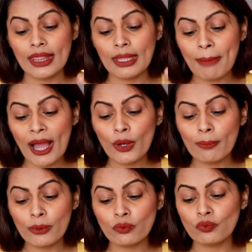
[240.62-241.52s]
The
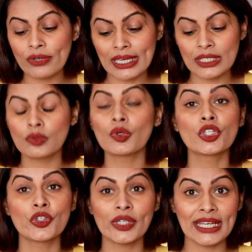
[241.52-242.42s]
Bio Bloom face
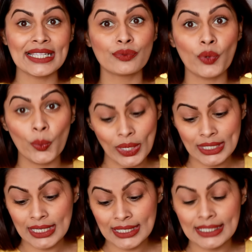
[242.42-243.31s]
wash retails for
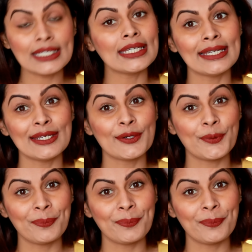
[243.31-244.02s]
160 Indian